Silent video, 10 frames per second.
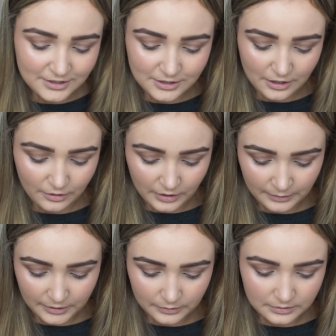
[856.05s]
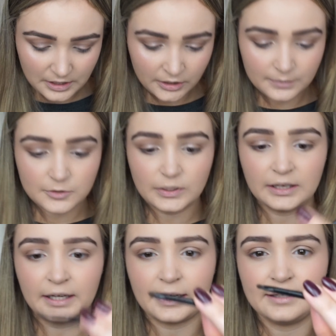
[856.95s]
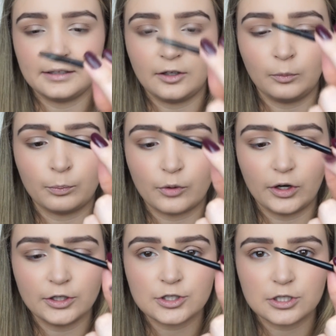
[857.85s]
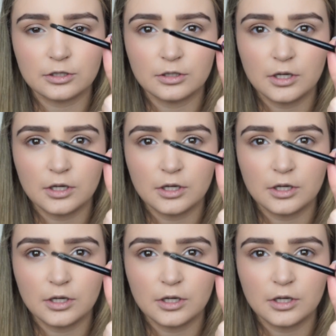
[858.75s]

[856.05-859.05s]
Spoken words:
So it comes with like a little brush,